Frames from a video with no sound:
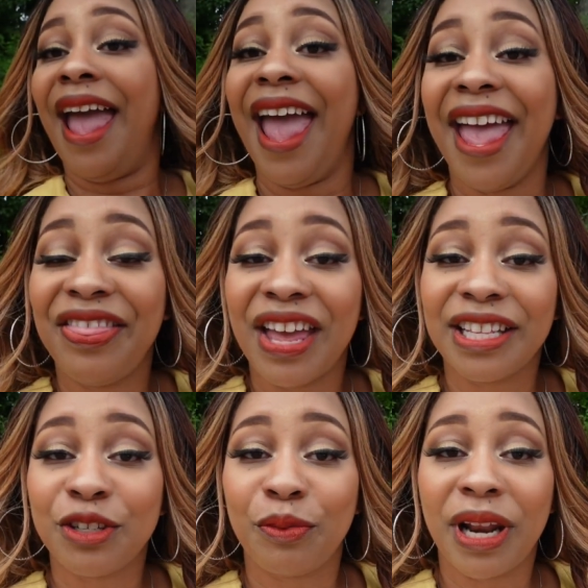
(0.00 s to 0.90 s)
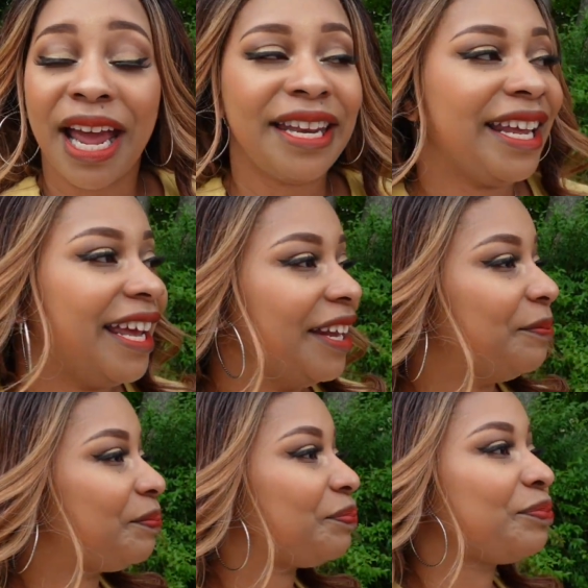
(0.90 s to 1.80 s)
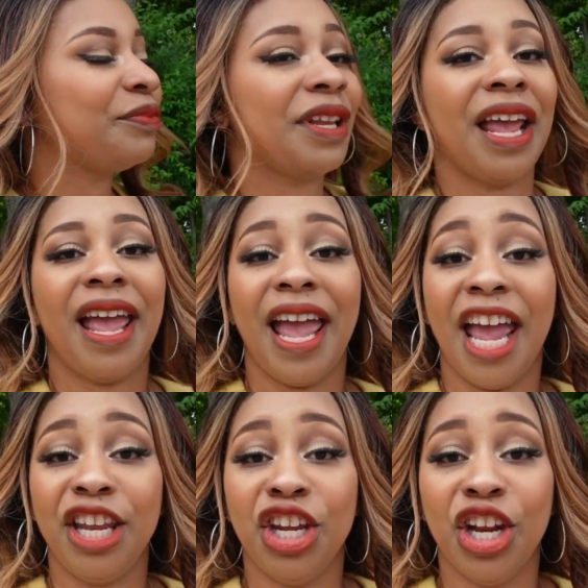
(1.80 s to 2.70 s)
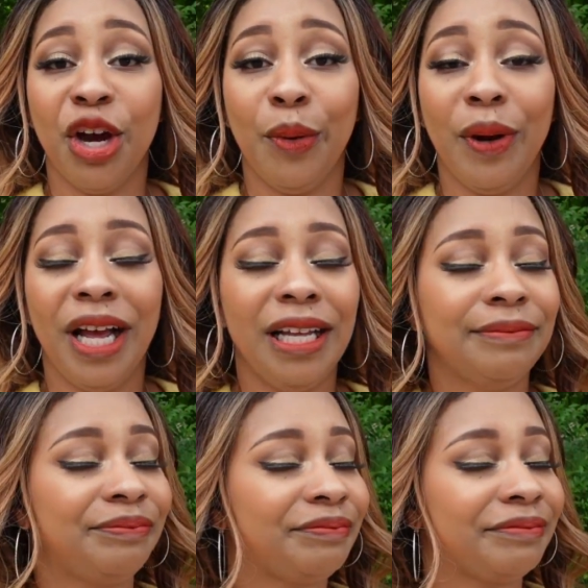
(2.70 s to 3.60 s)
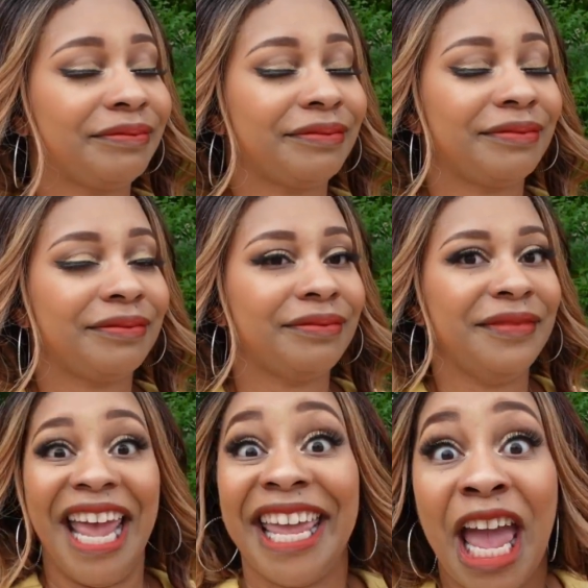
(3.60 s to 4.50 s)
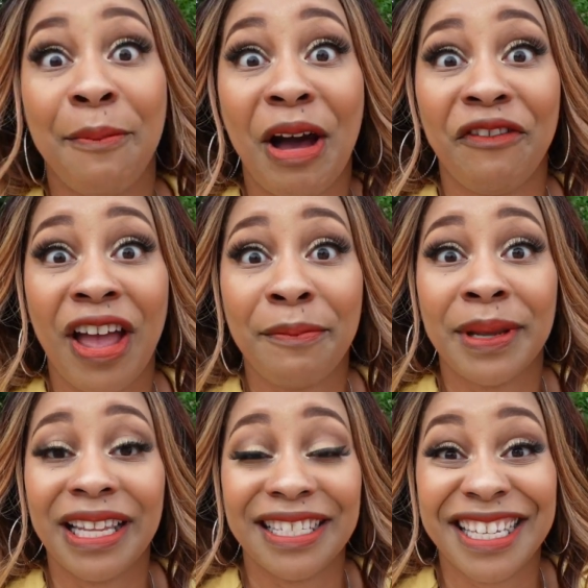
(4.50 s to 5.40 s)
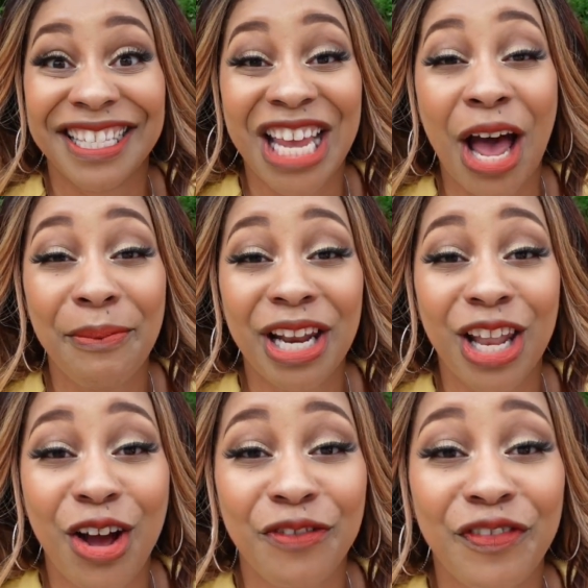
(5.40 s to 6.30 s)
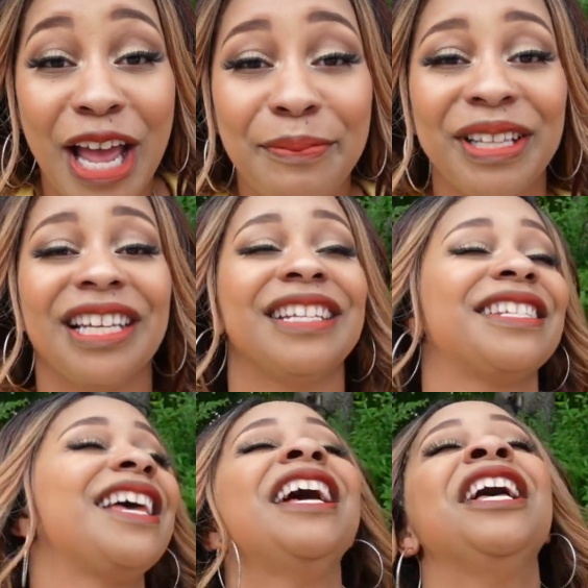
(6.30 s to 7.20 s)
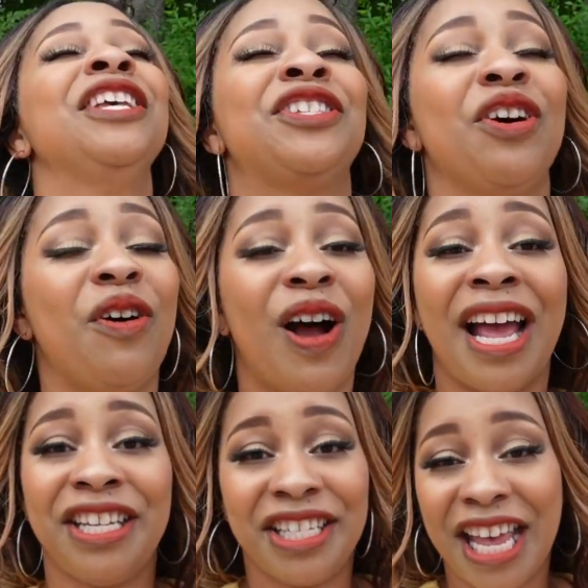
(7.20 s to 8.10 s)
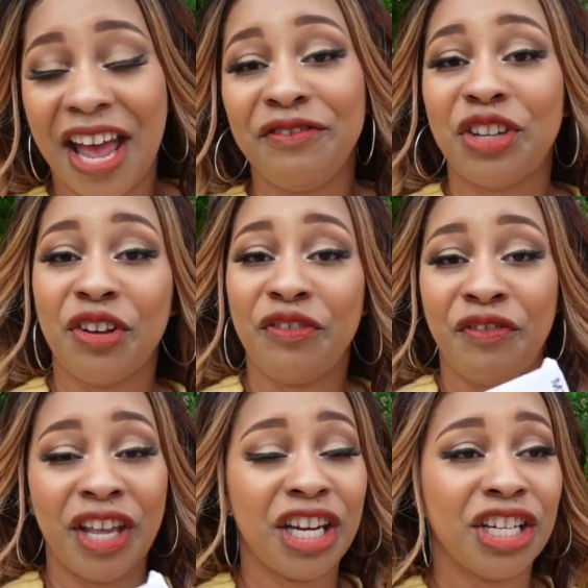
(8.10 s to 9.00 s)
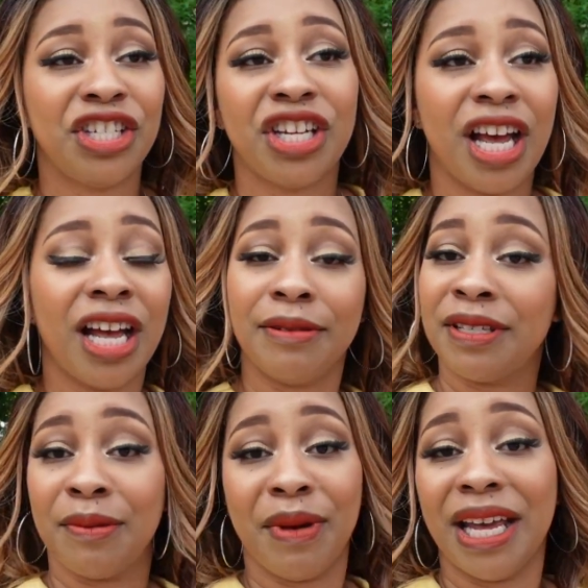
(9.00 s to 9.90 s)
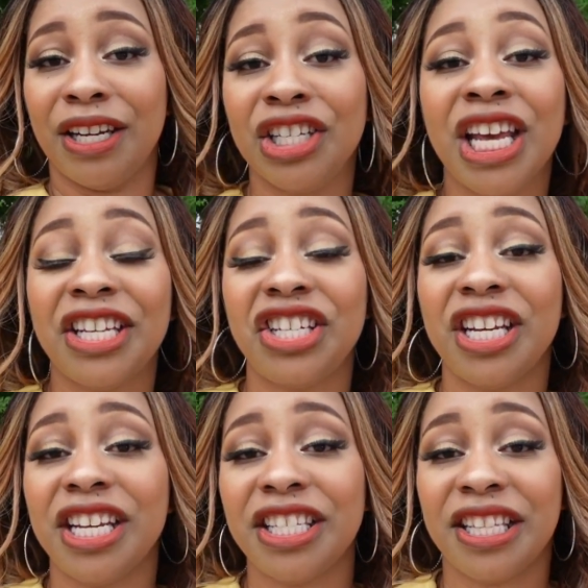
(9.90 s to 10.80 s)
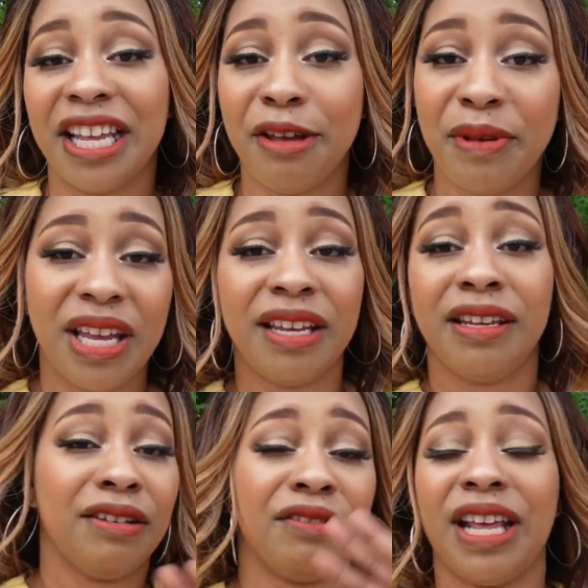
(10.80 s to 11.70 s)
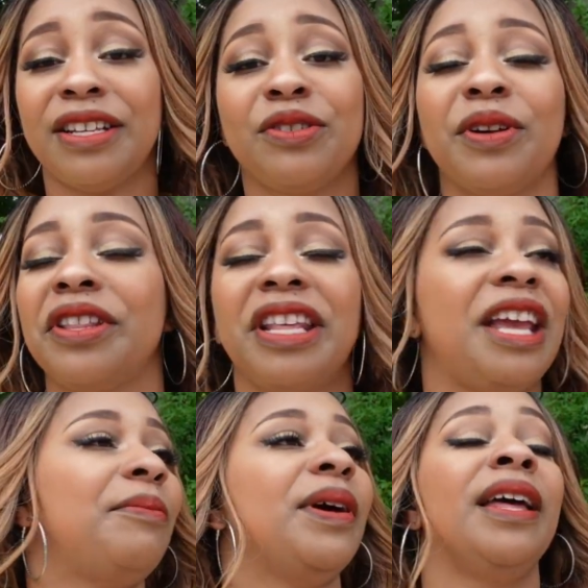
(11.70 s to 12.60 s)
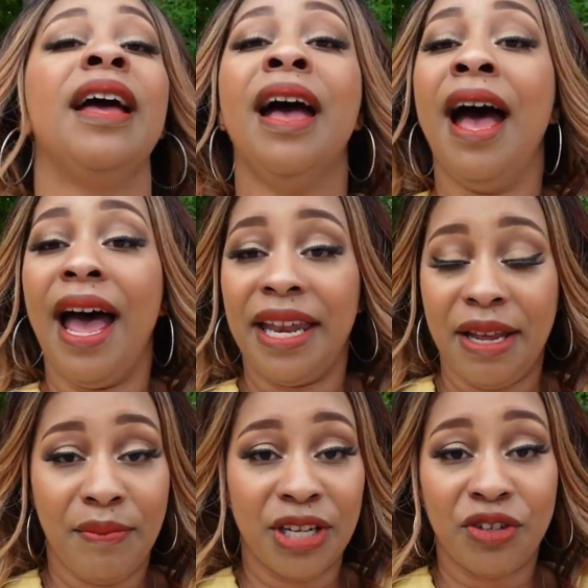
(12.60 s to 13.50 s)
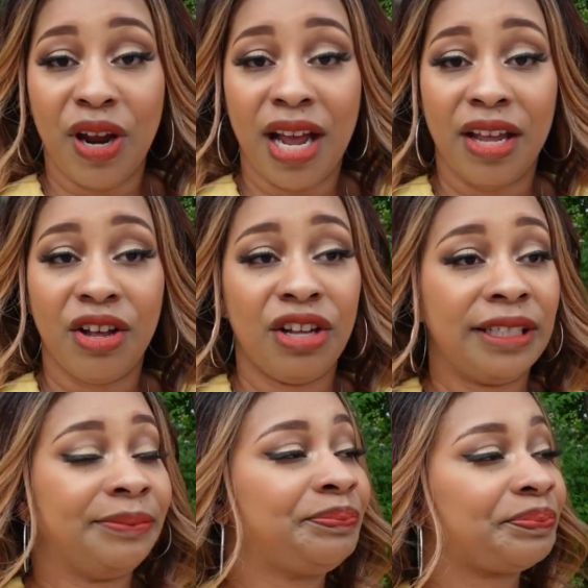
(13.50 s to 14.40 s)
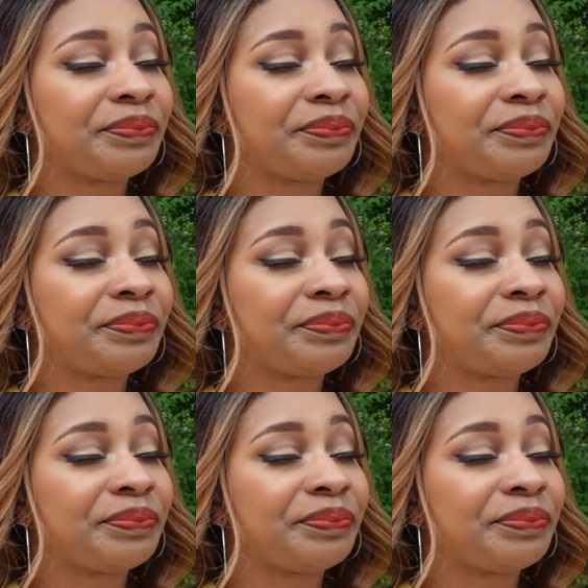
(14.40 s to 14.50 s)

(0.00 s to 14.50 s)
And that's what I did. And you know what? It came out fabulous. It's coming along fabulous. So I just have to finish some minor touches, the hemming, you know, that sort of thing. But I did my try on,